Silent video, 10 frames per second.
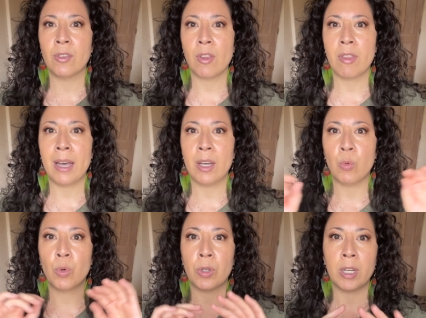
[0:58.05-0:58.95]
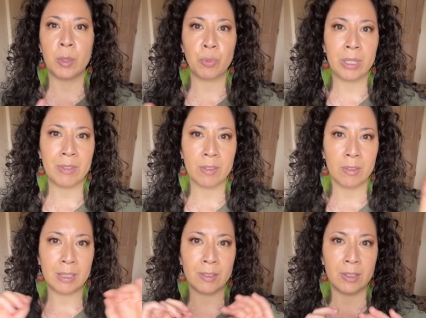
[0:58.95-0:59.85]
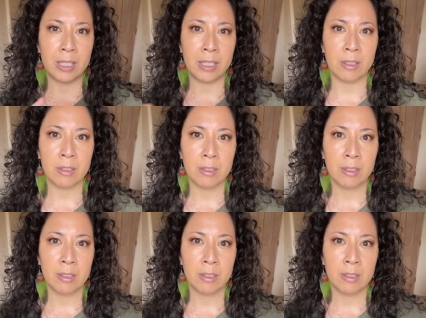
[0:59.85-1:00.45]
that were not previously seen,